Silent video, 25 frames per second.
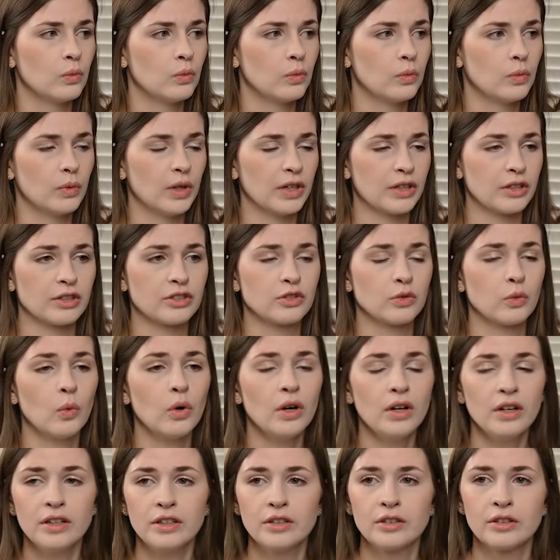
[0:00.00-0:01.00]
whether it's
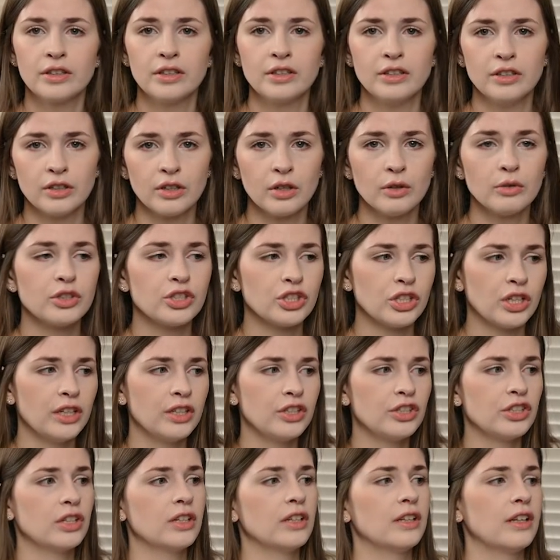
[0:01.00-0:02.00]
one or in
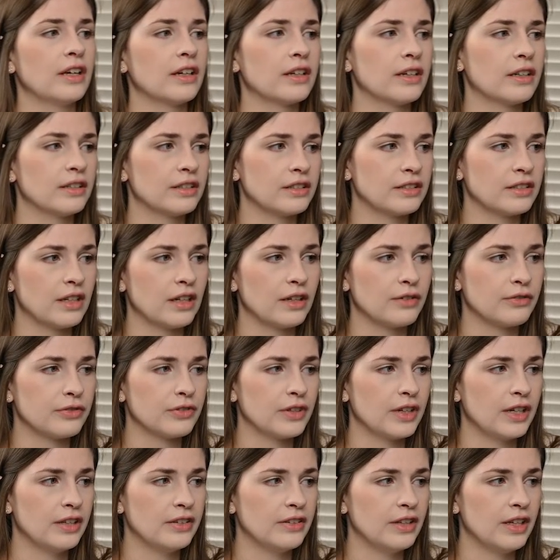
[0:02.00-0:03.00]
negotiation and that kind of stuff,
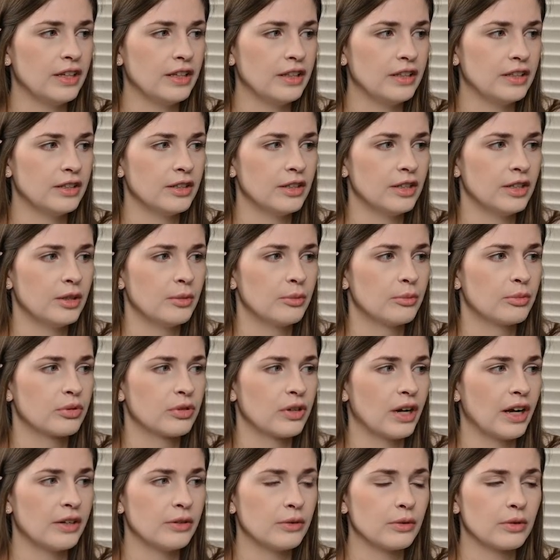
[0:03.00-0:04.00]
and then
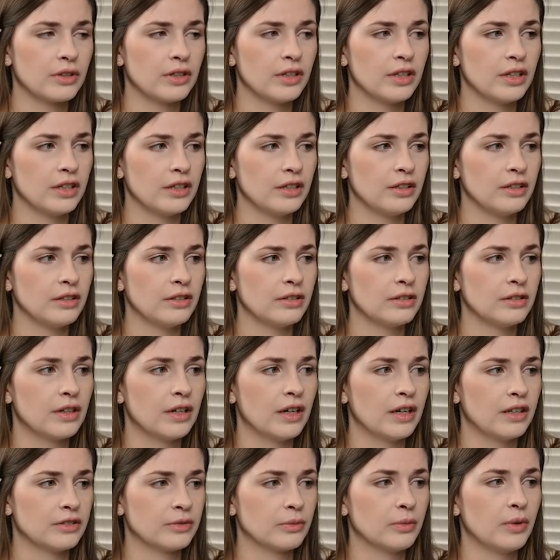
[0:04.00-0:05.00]
priority
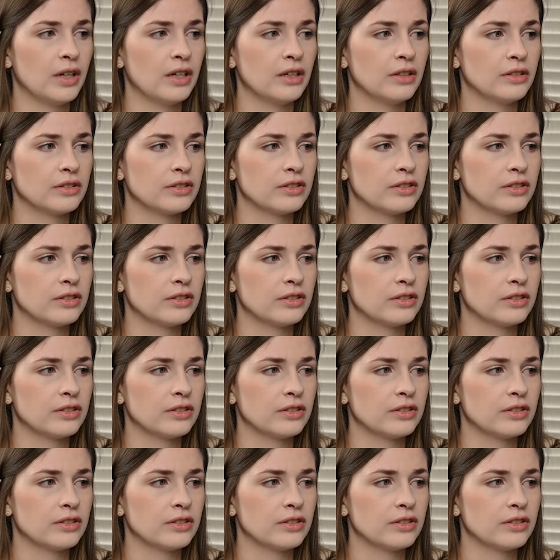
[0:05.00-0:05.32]
as well.